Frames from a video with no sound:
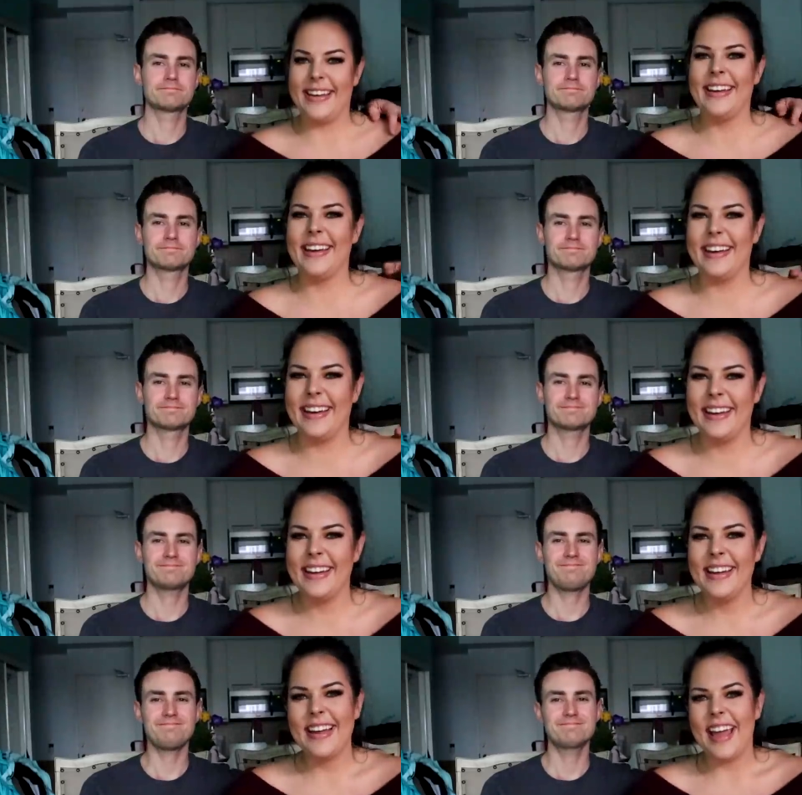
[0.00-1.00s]

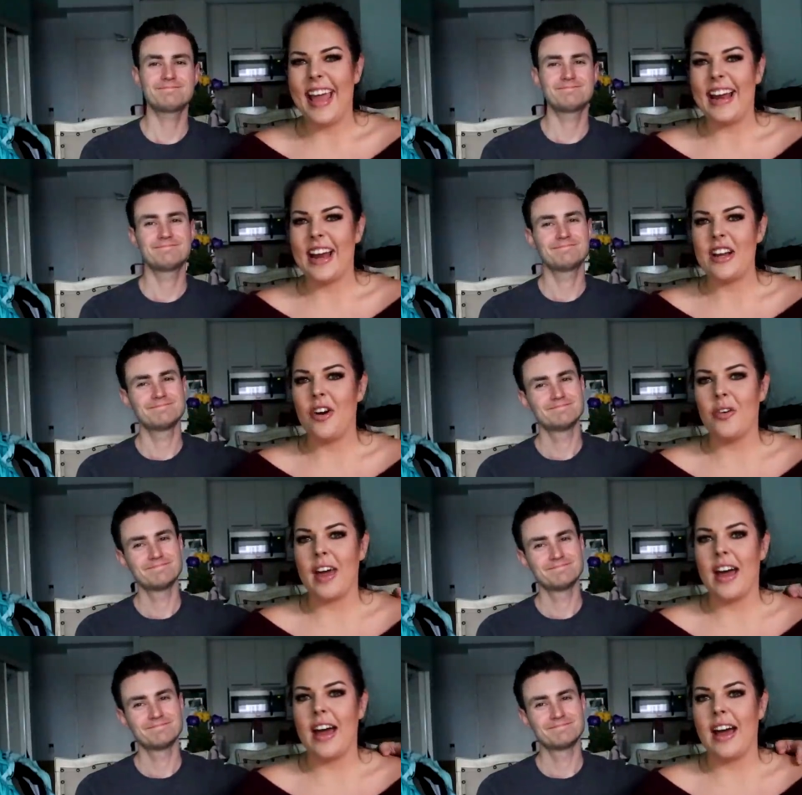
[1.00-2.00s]
Speaker 1: and I know
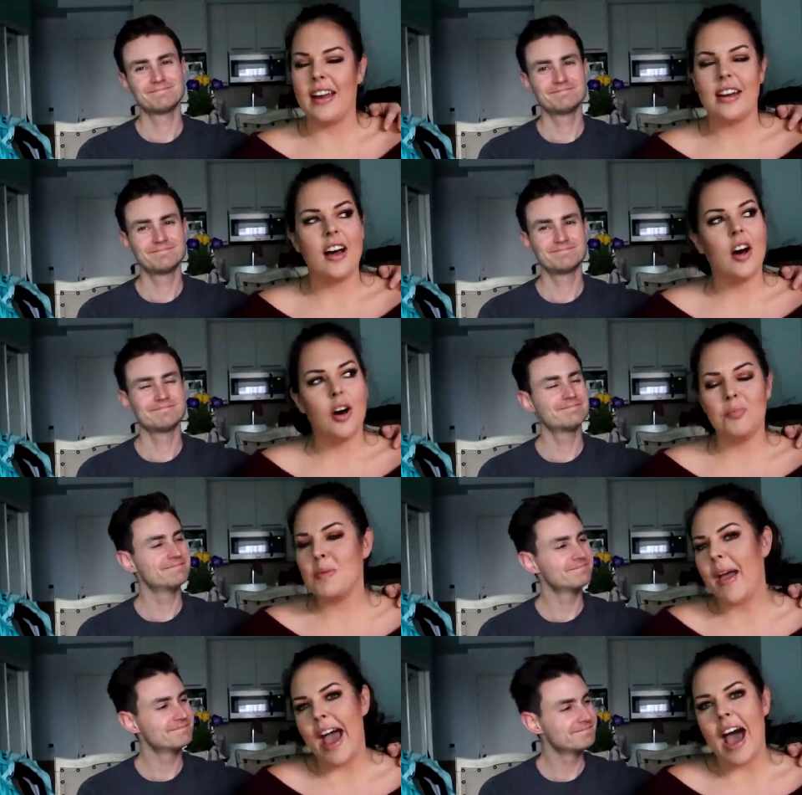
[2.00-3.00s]
that I'll be
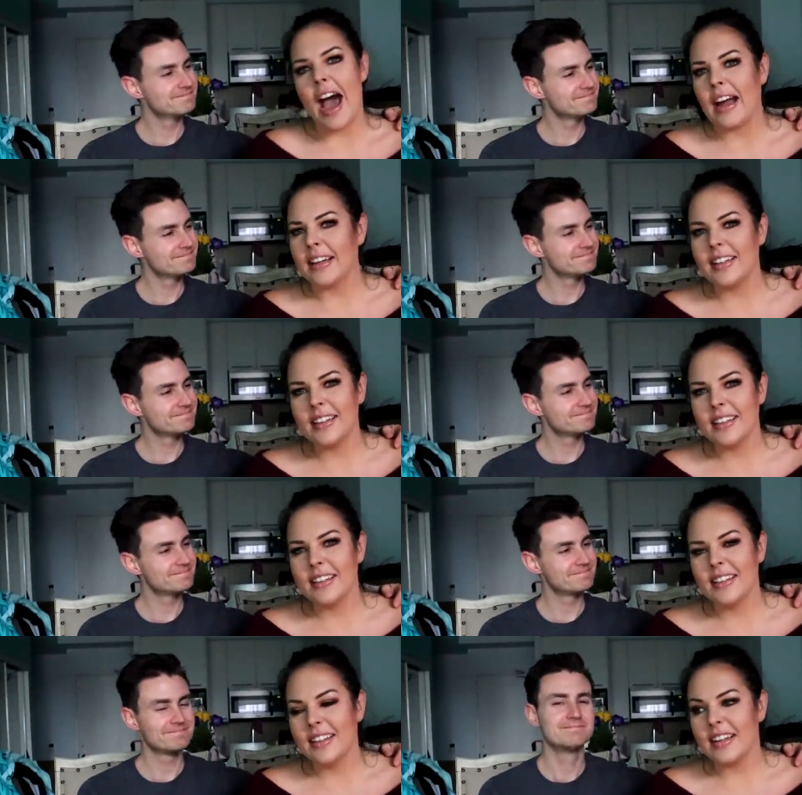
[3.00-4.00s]
back.
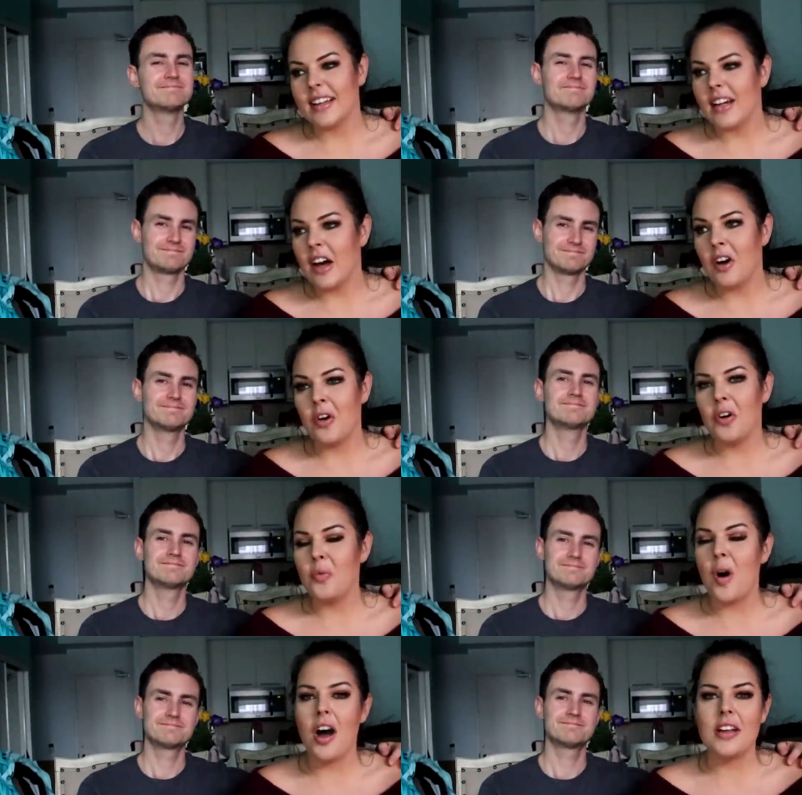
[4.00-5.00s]
I'll
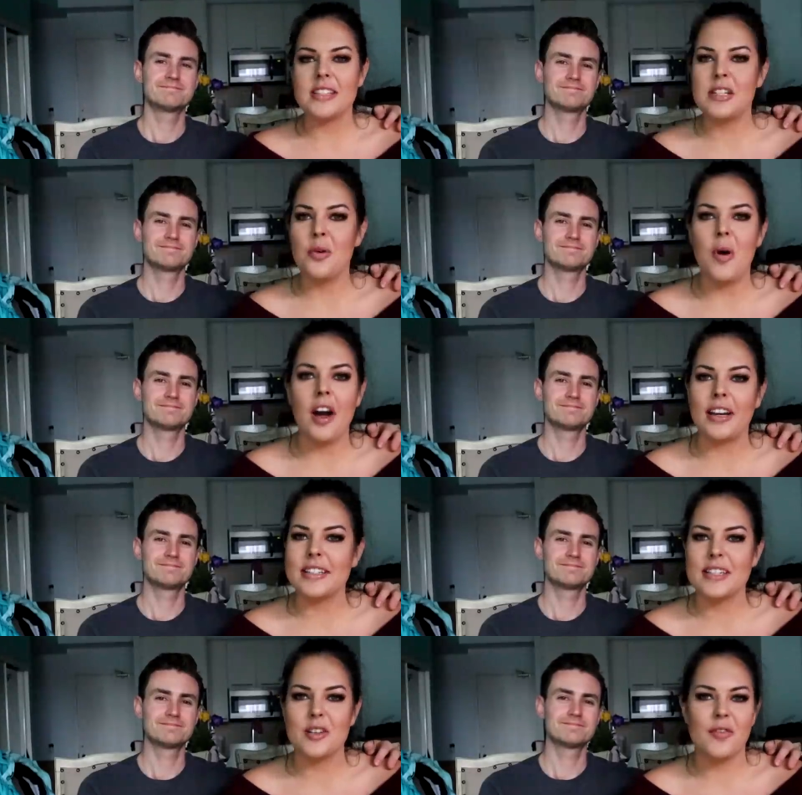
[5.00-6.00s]
walk, still walk
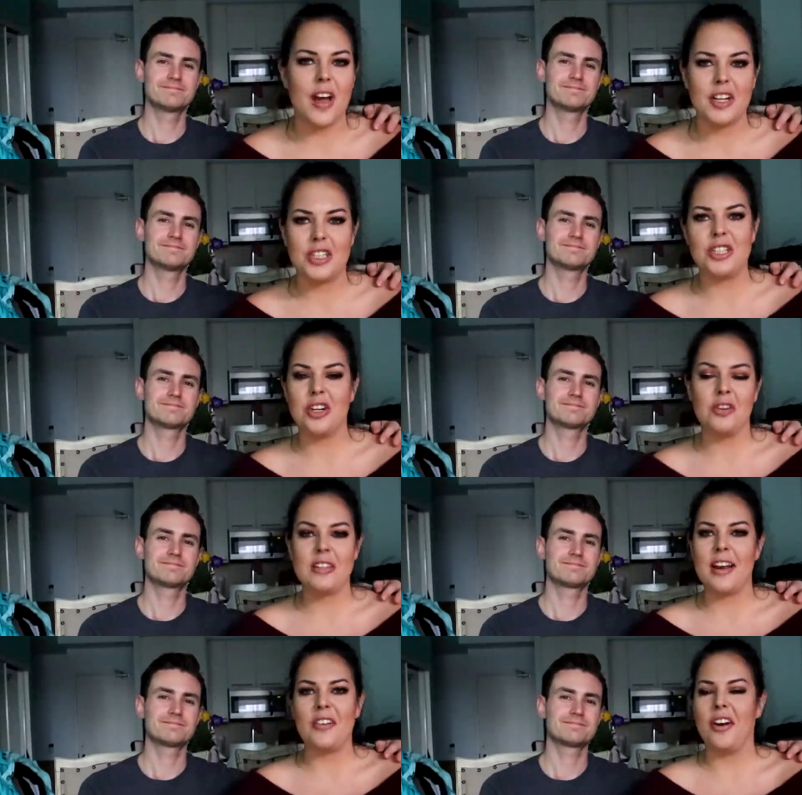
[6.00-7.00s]
in some fashion shows.
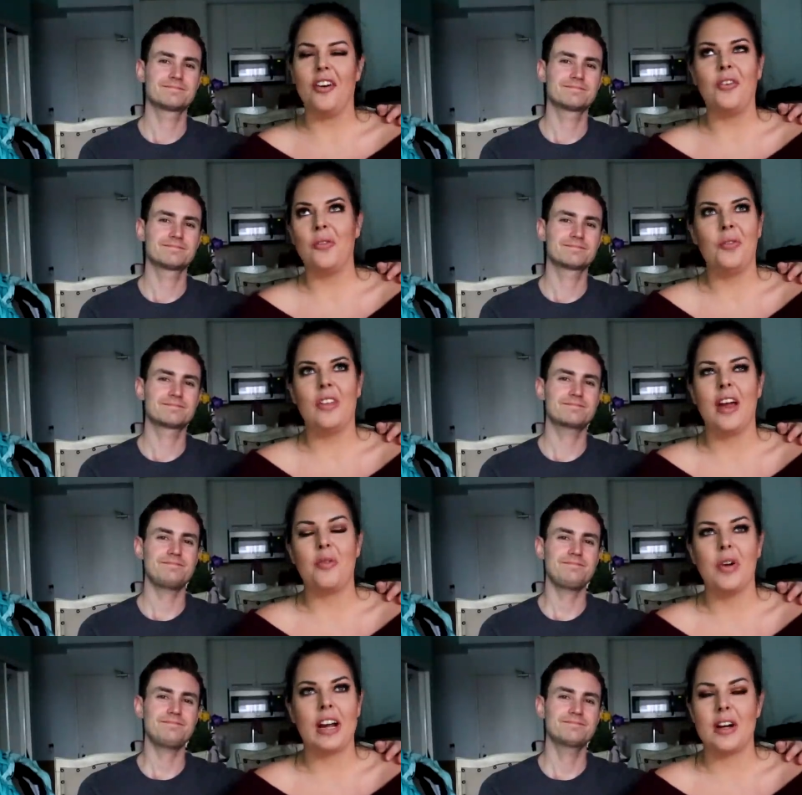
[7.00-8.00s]
I don't know like
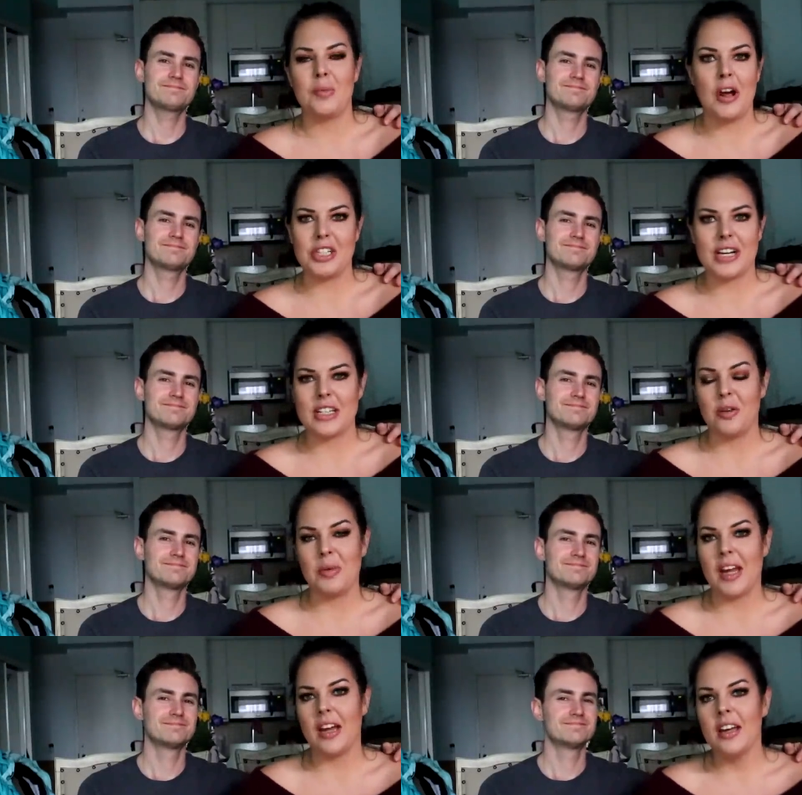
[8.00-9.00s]
what kind of projects I'll
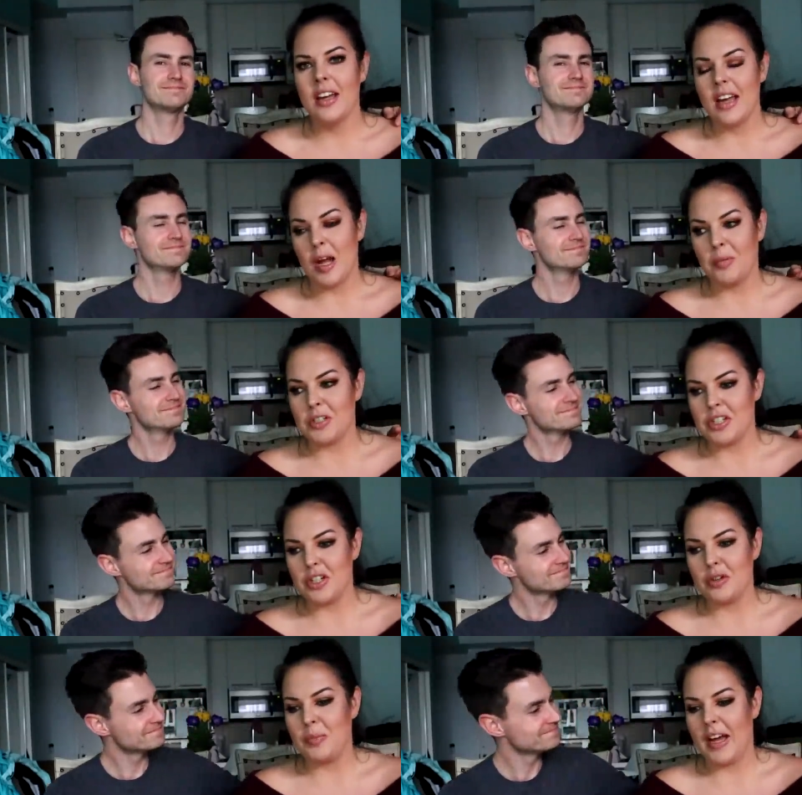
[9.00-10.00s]
be able to
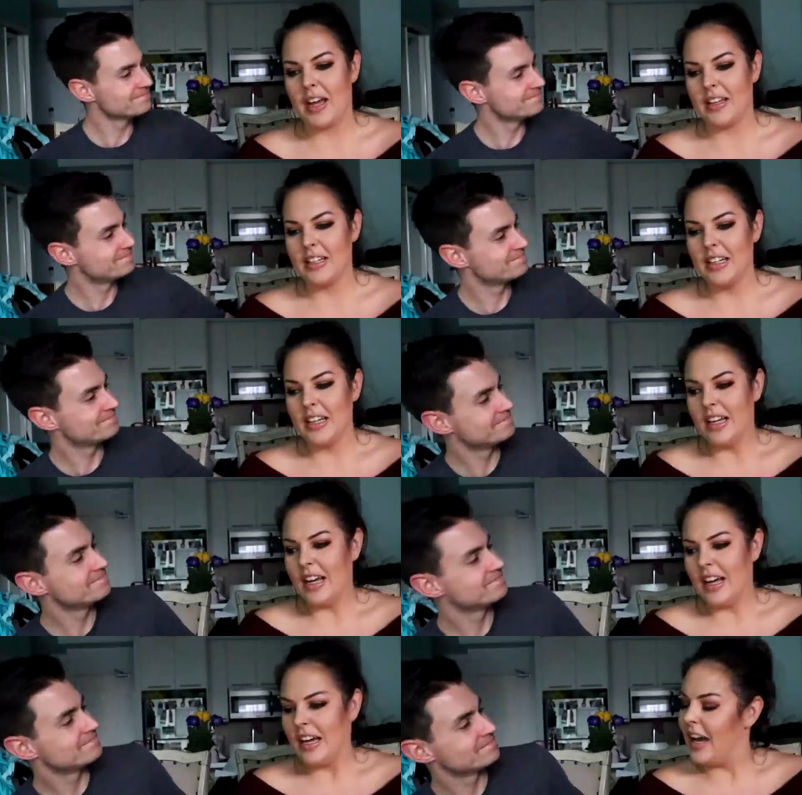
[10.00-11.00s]
do, but
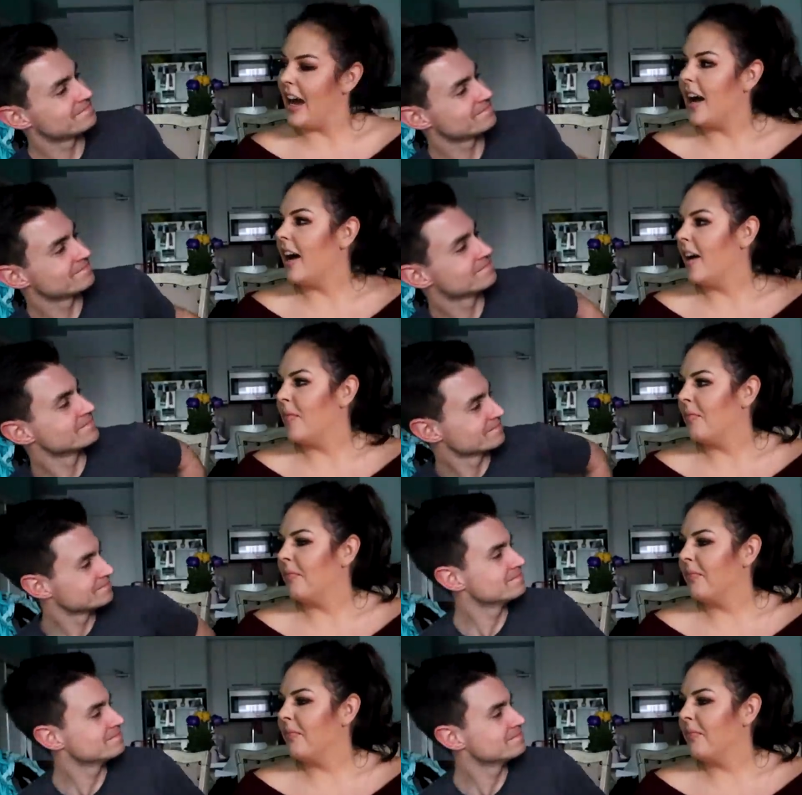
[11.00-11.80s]
um,